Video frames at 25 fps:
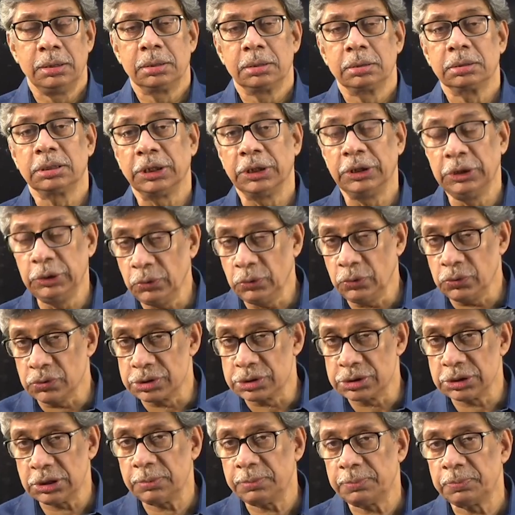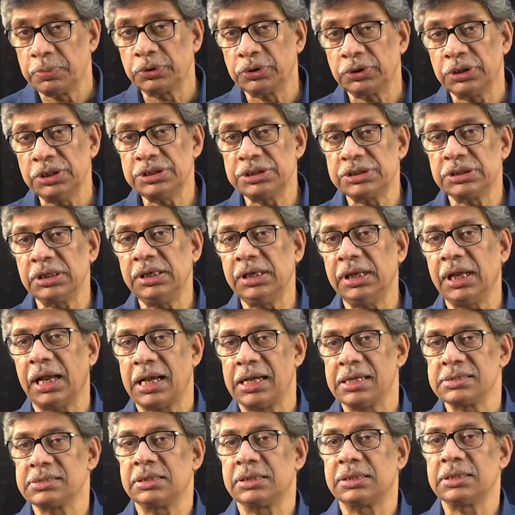The huge, potentially
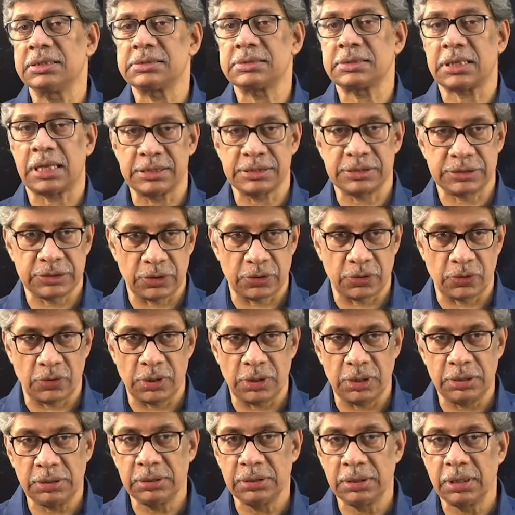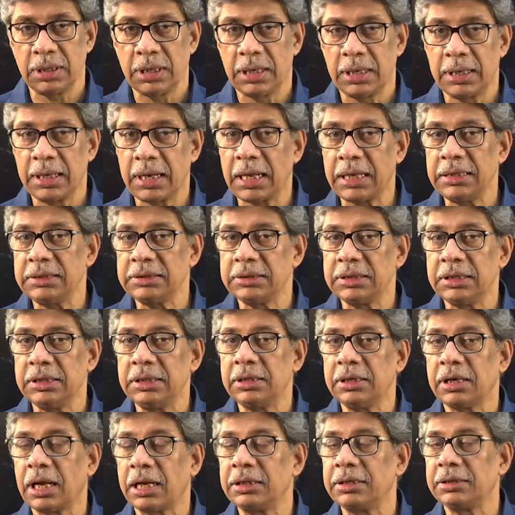hazardous asteroid
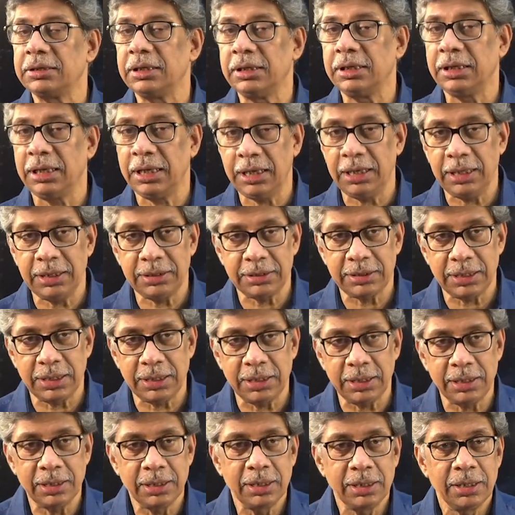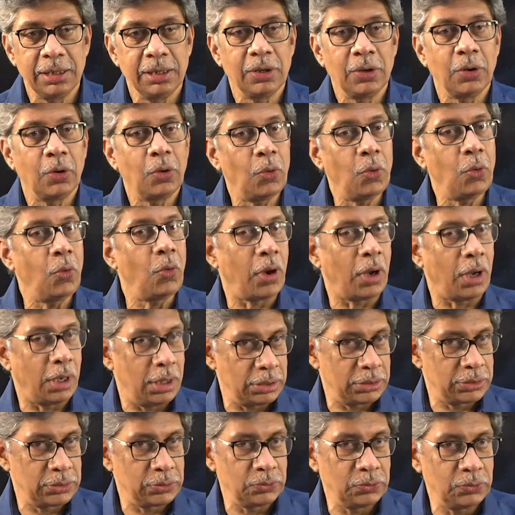1998
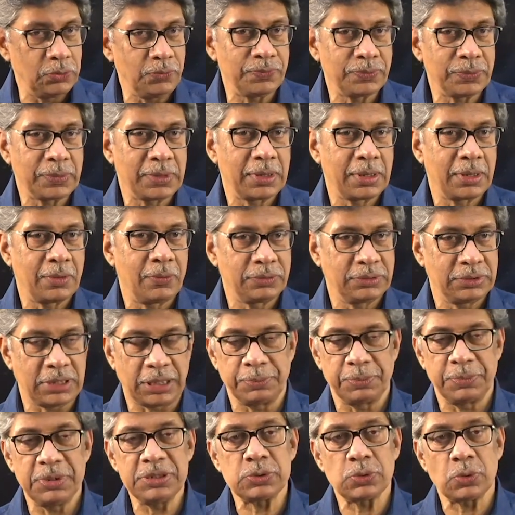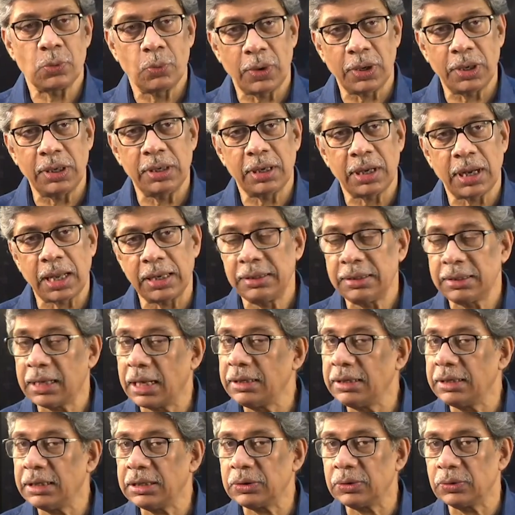OR2, that means
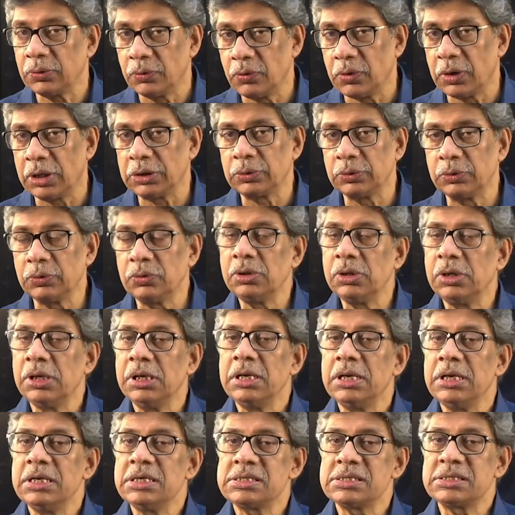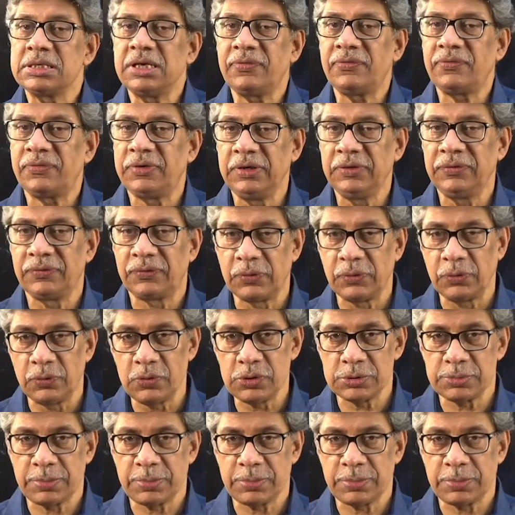1998 OR2, safely flows